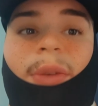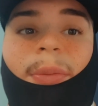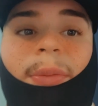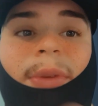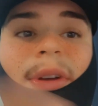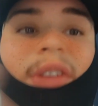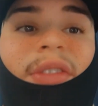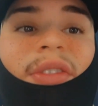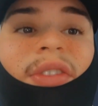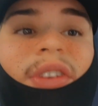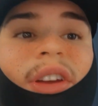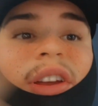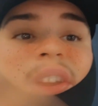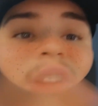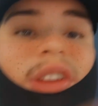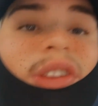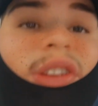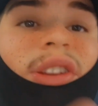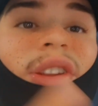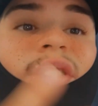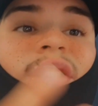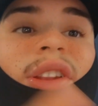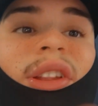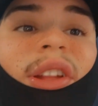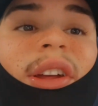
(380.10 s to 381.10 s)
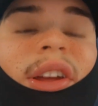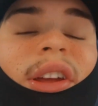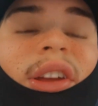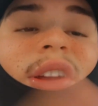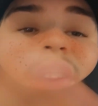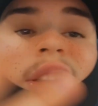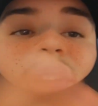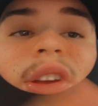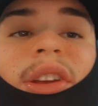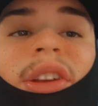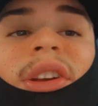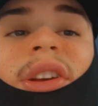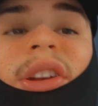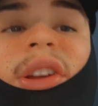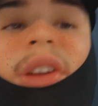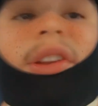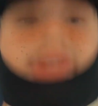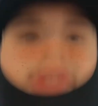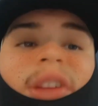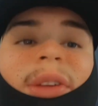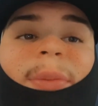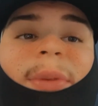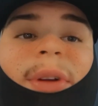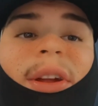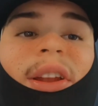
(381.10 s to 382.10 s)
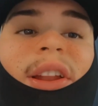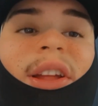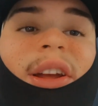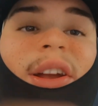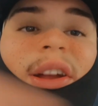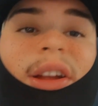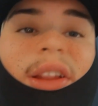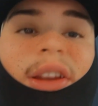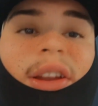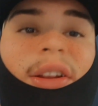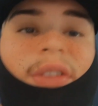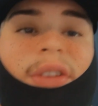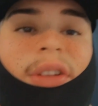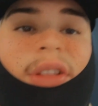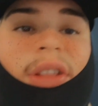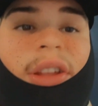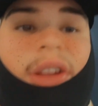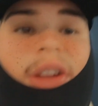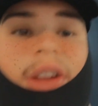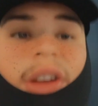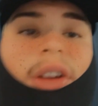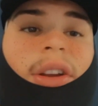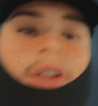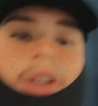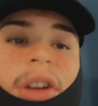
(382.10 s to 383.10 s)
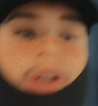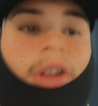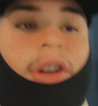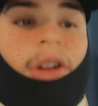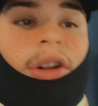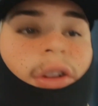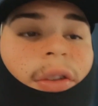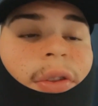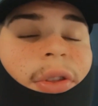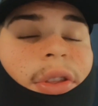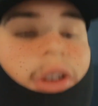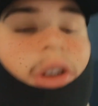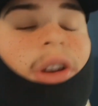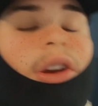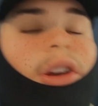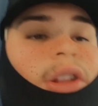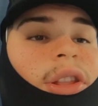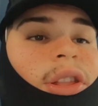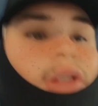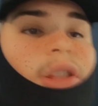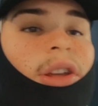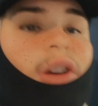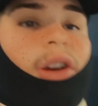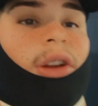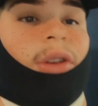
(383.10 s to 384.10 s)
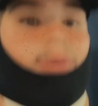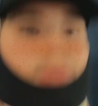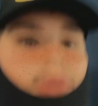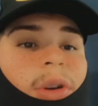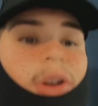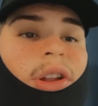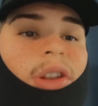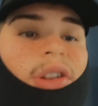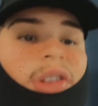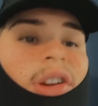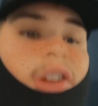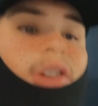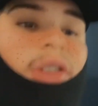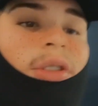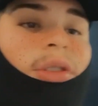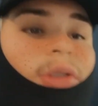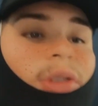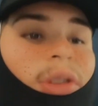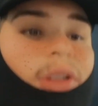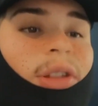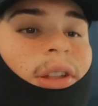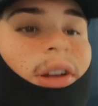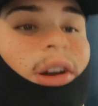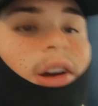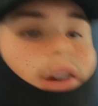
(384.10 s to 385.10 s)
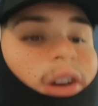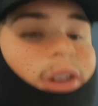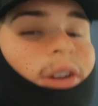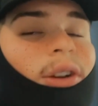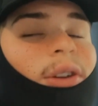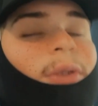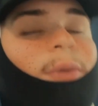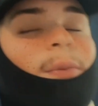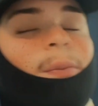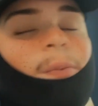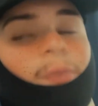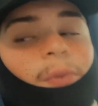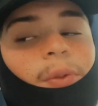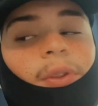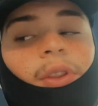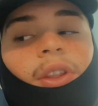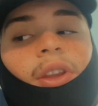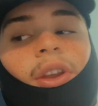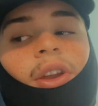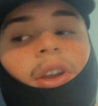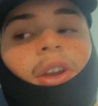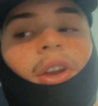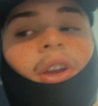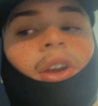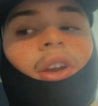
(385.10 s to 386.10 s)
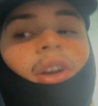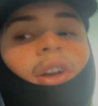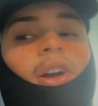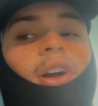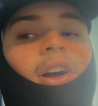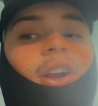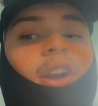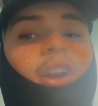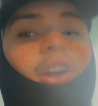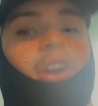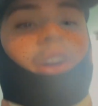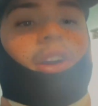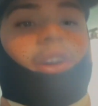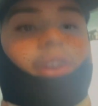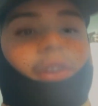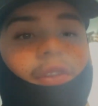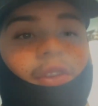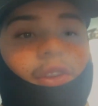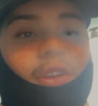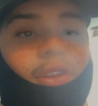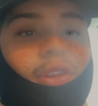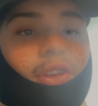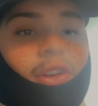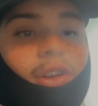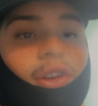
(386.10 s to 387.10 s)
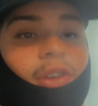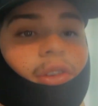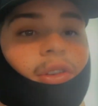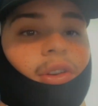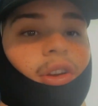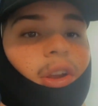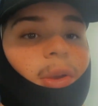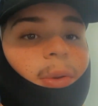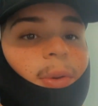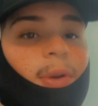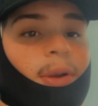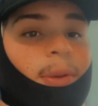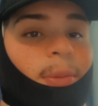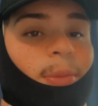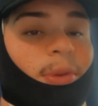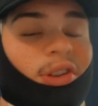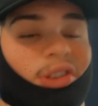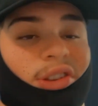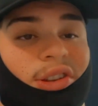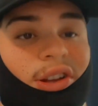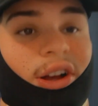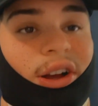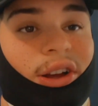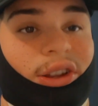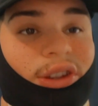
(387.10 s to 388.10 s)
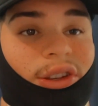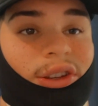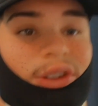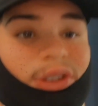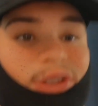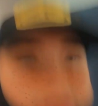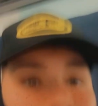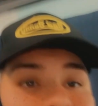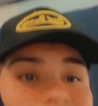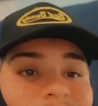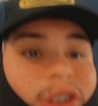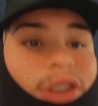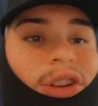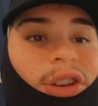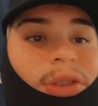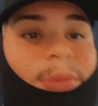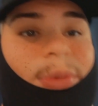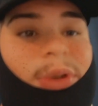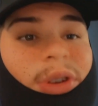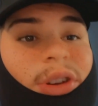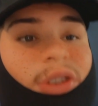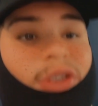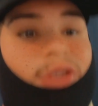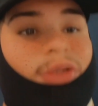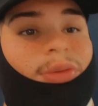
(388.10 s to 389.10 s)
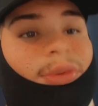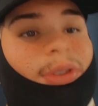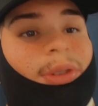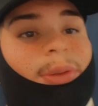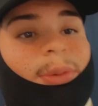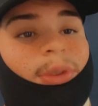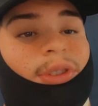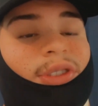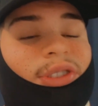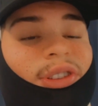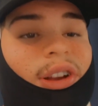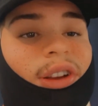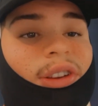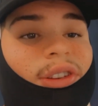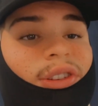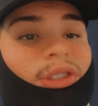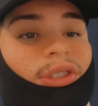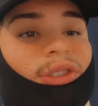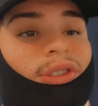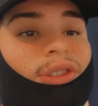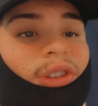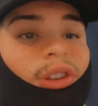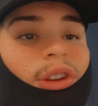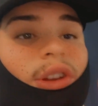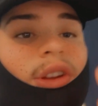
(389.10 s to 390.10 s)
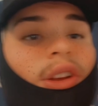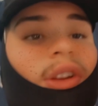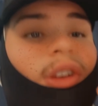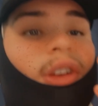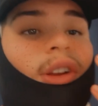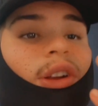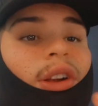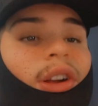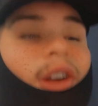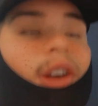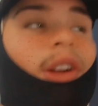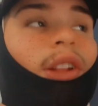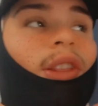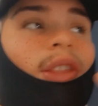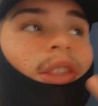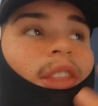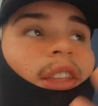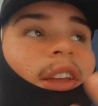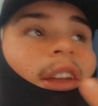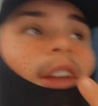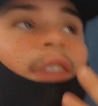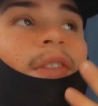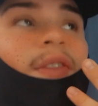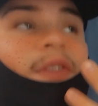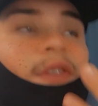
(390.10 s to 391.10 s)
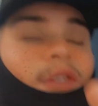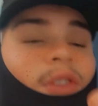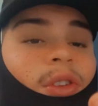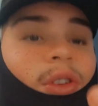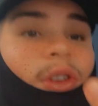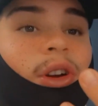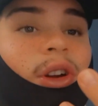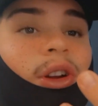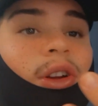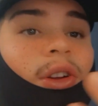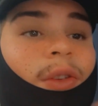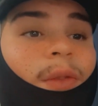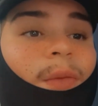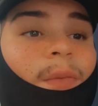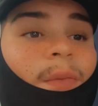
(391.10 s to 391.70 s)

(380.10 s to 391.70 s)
my face and like see my neck and everything. And then once I do that, I have to start doing my massages. So they told me to do my massages on day 4.